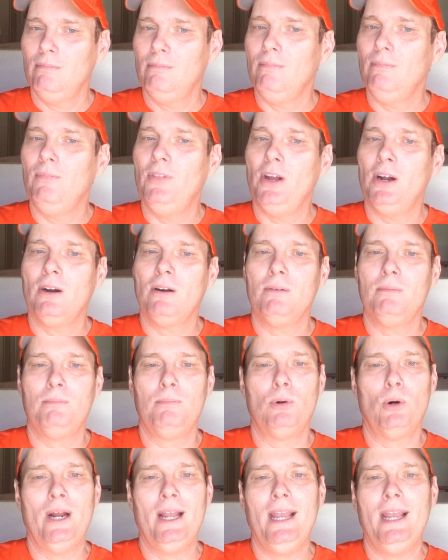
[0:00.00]
their
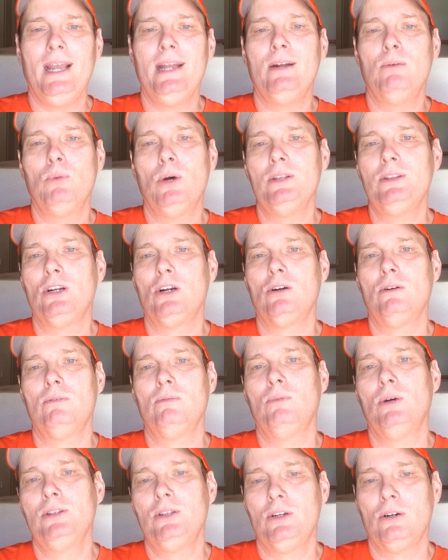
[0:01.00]
brain and what
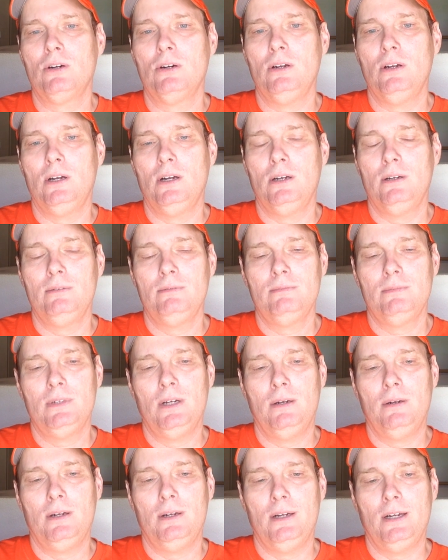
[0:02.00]
they're
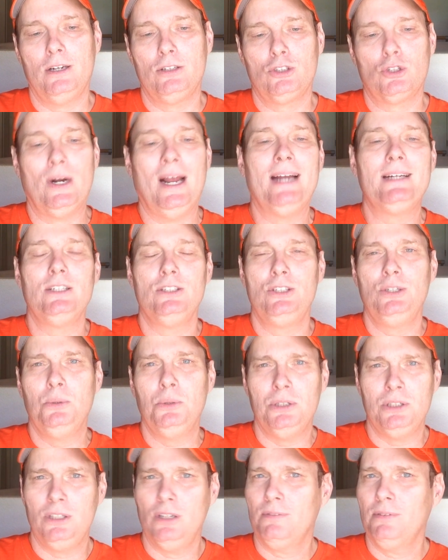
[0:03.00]
attracted to
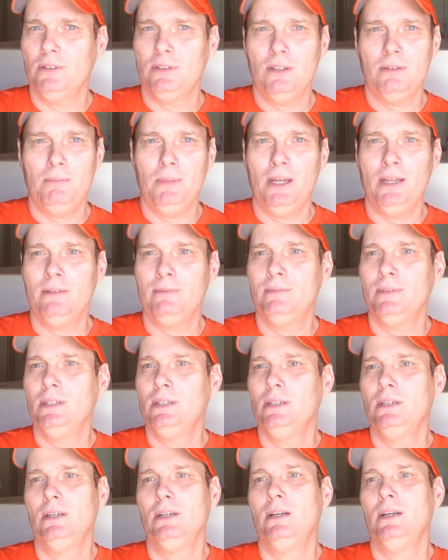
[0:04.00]
is different than men.
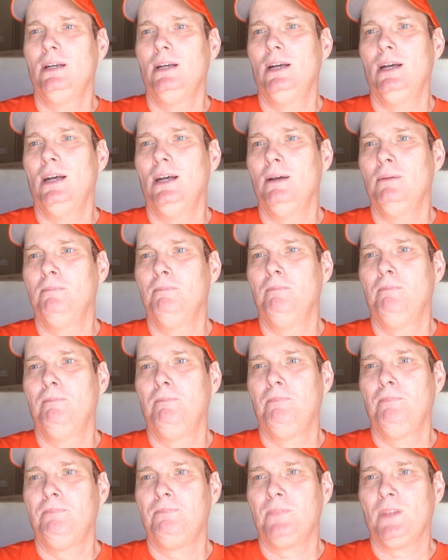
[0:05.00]

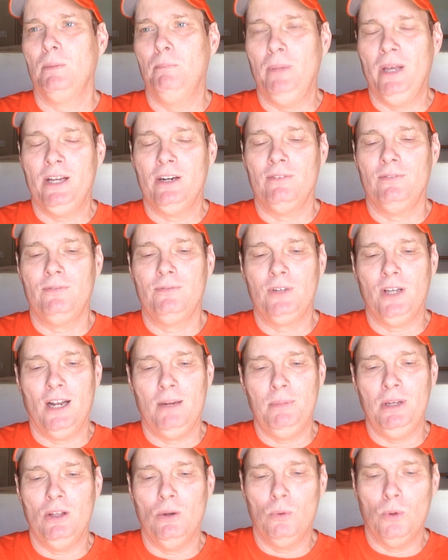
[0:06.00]
Men have got
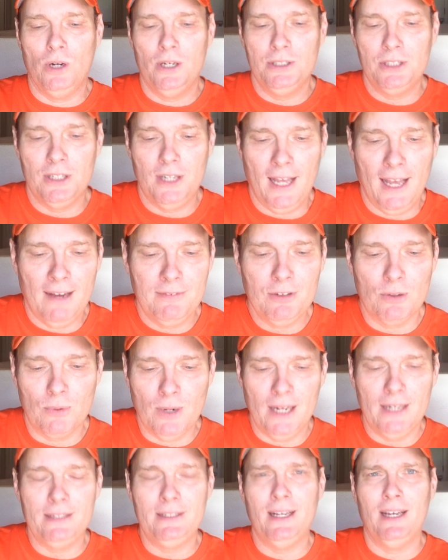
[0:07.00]
to be the ones that have to
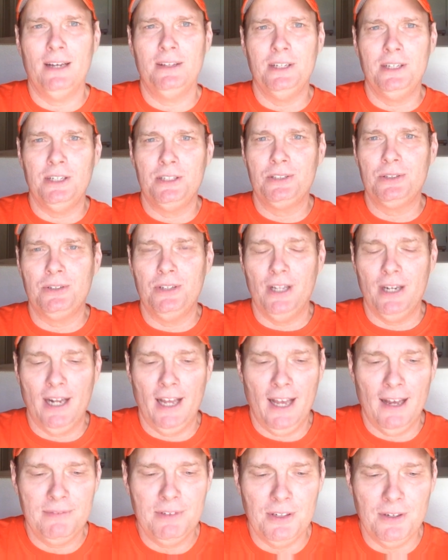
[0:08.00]
write down the history, that
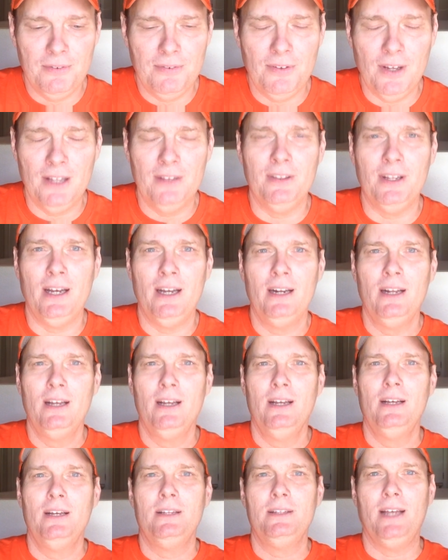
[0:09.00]
have to defend that,
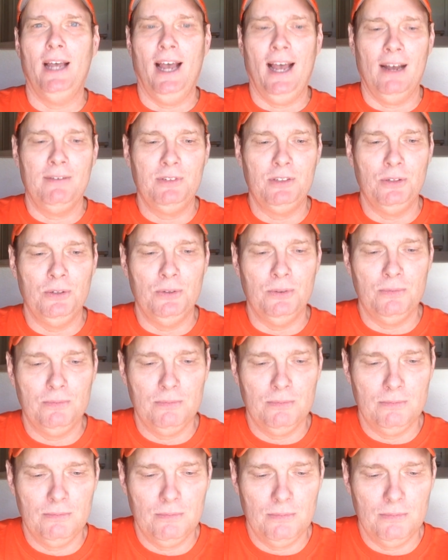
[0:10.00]
that have to